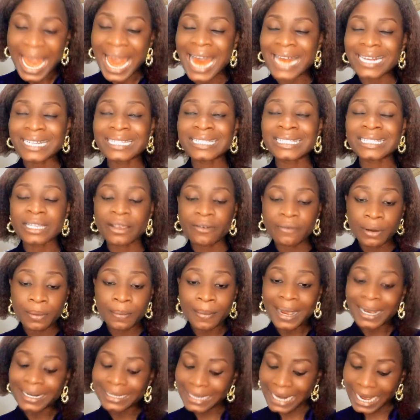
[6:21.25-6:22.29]
And it's a
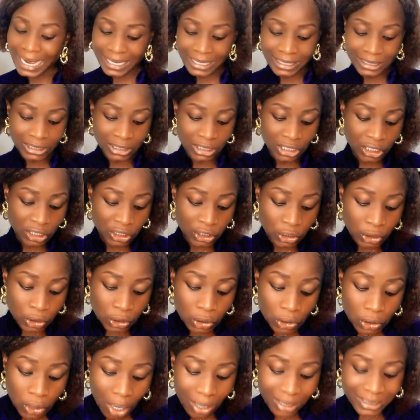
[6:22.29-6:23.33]
reminder, it is
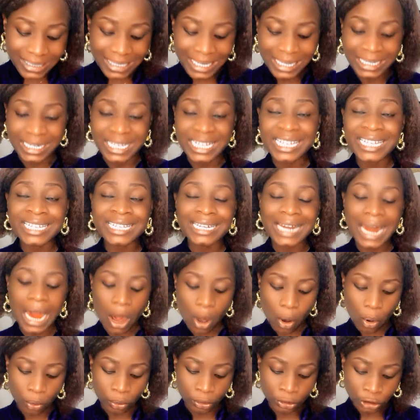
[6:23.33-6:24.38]
not an either
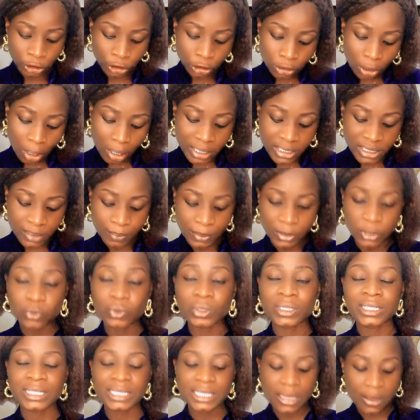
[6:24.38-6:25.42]
or choice
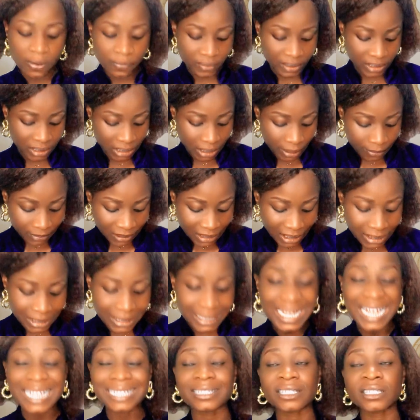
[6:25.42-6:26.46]
between
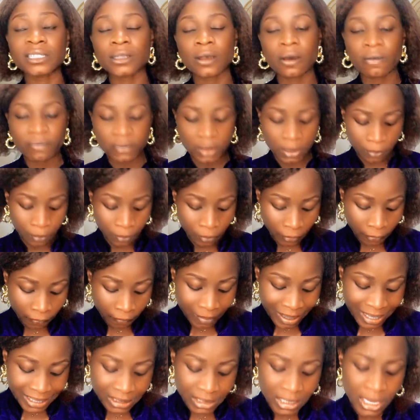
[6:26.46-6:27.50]
self-acceptance and
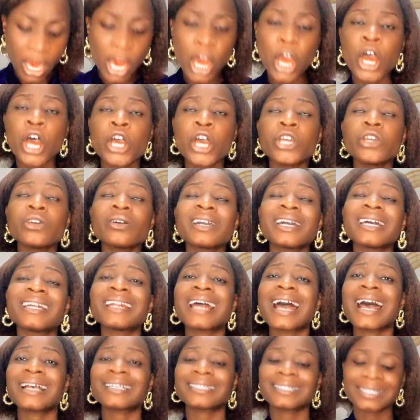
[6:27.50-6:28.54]
self-improvement. You
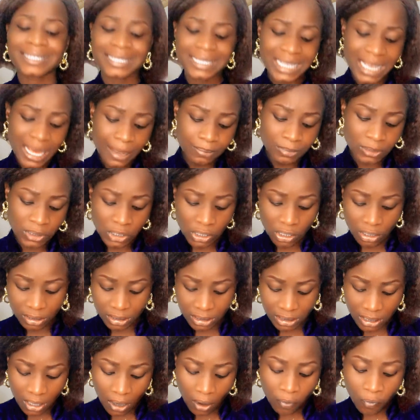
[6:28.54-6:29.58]
can accept
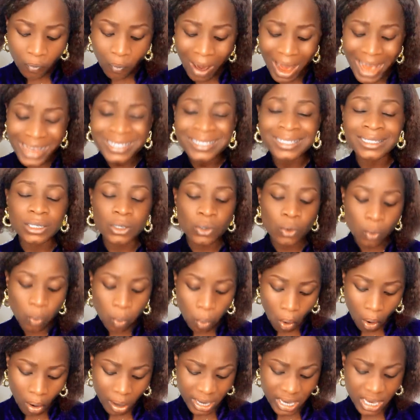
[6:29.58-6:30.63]
yourself while still
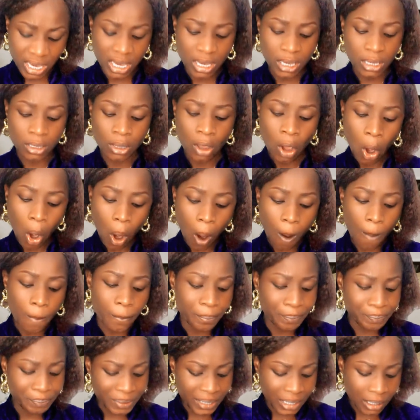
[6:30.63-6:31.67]
working
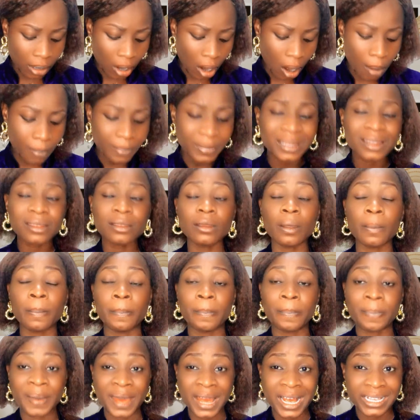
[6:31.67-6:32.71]
on becoming the
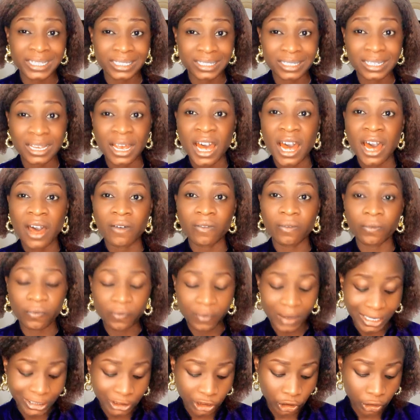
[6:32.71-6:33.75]
best
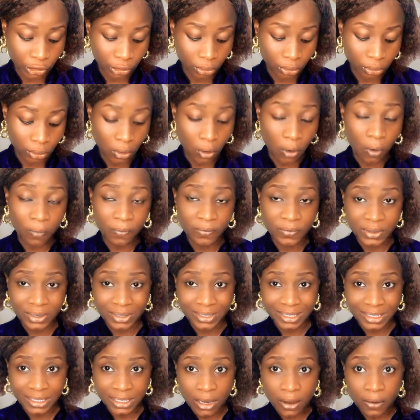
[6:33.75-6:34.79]
version of
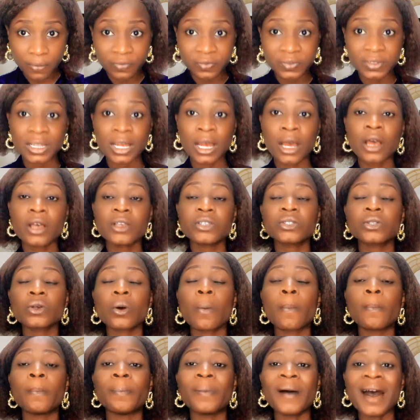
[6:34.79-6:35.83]
yourself.
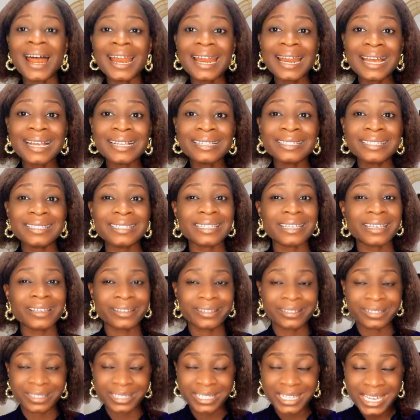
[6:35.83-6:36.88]
So balance
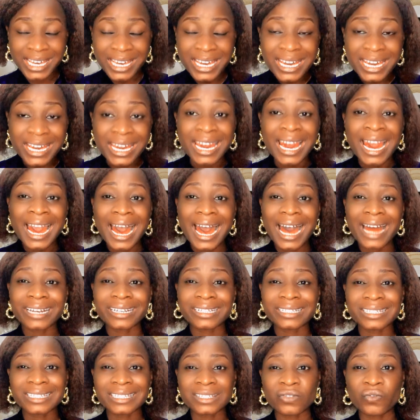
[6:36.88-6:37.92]
is key, and
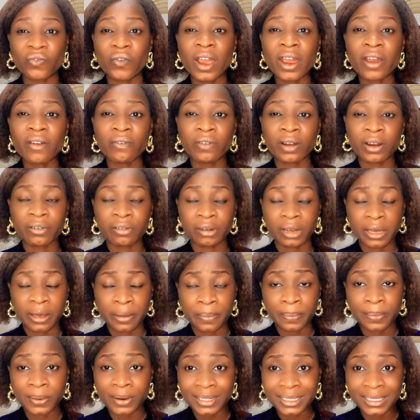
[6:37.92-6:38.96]
it is very, very
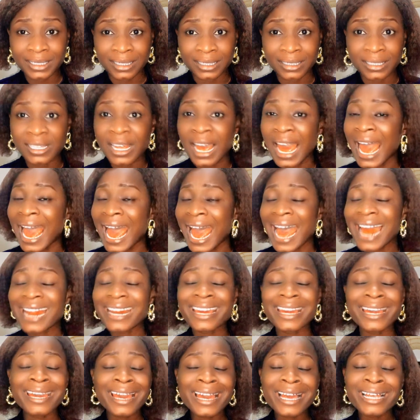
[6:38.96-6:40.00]
important. And
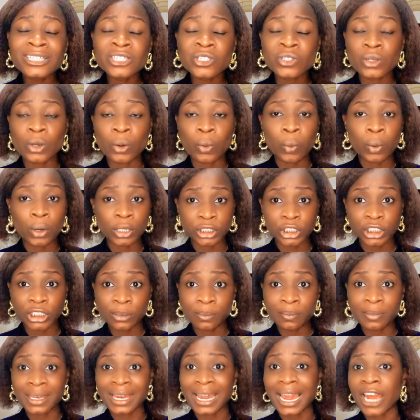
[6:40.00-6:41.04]
in case you're
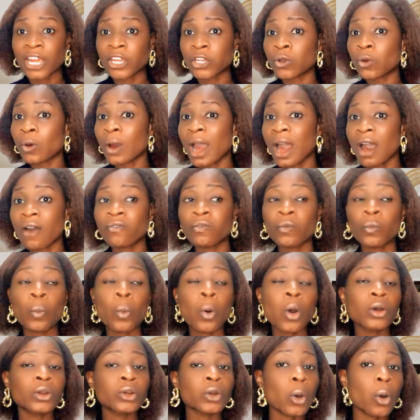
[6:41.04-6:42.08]
watching me and you have
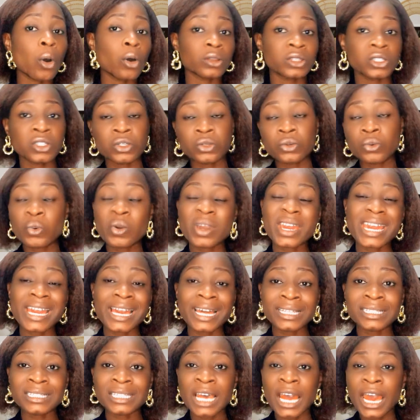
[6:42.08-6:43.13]
one or two
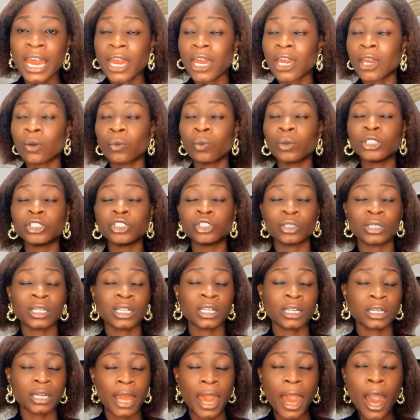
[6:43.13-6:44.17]
hints in which you
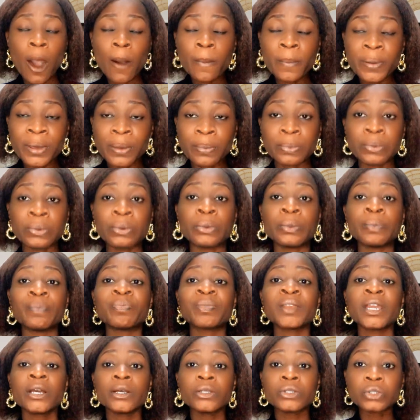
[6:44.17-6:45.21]
can help people
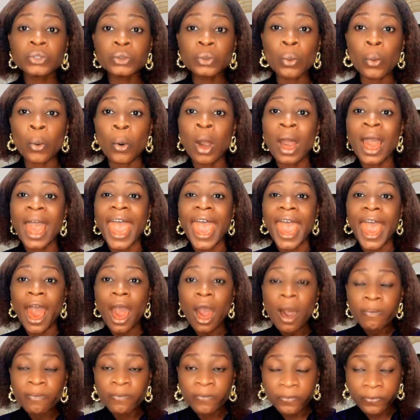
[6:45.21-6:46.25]
to
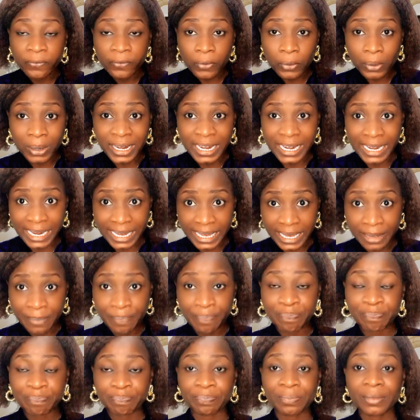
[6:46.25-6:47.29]
helpfully
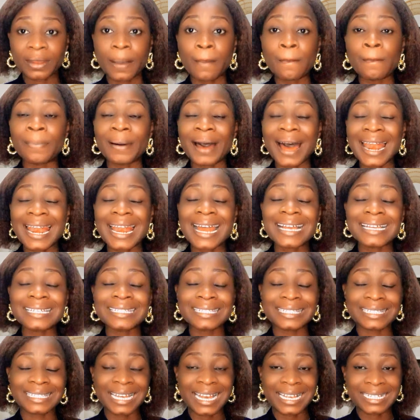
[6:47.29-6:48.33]

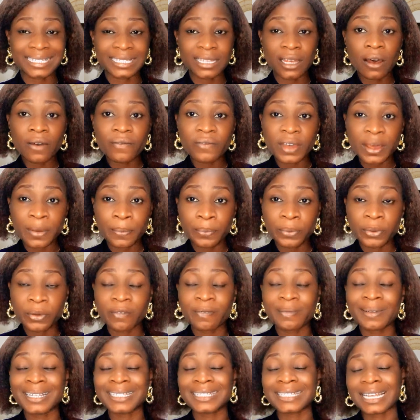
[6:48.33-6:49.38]
balance their
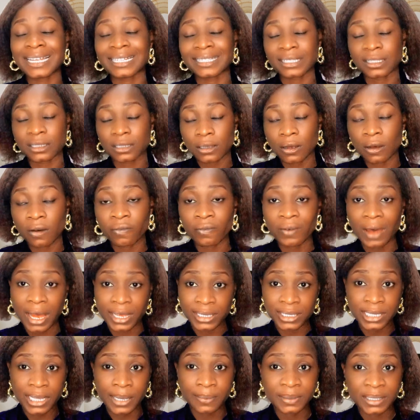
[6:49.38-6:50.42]
self-improvement and
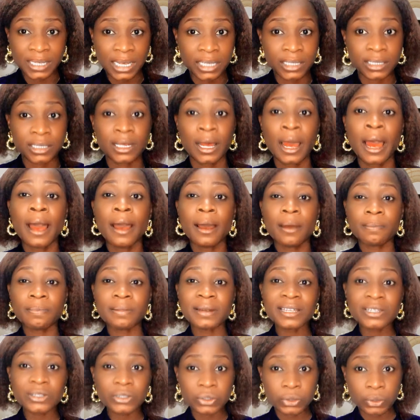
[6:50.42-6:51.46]
self-acceptance,
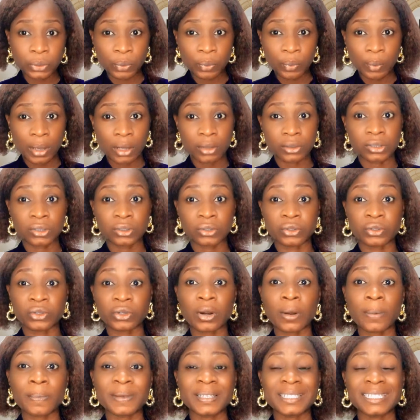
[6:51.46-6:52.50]
please do well to
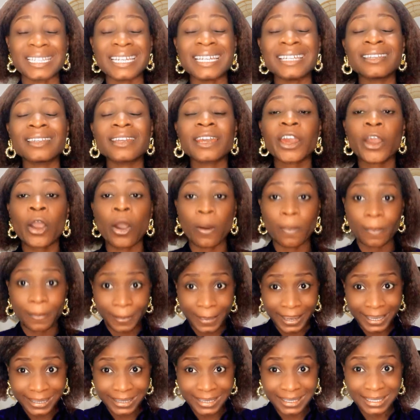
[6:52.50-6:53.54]
drop it in the
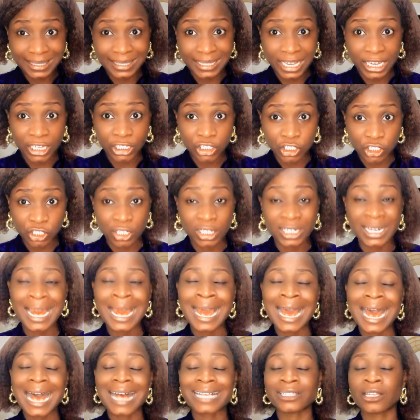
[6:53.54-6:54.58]
comment section,
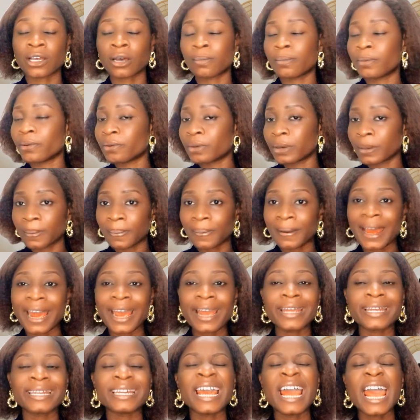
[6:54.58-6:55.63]
as I'll be
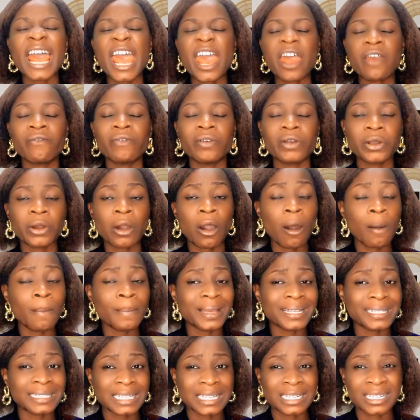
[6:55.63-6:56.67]
replying every
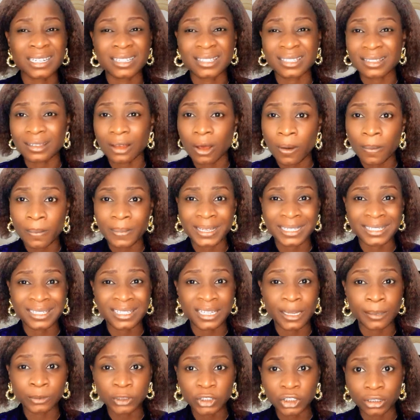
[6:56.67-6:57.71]
comment in this comment
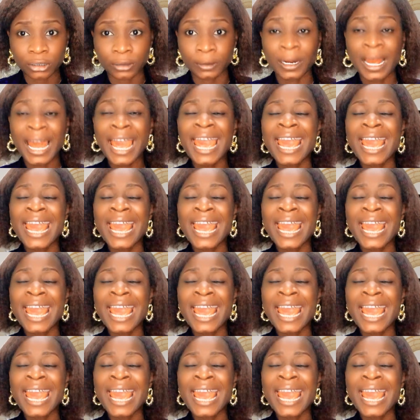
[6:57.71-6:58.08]
section.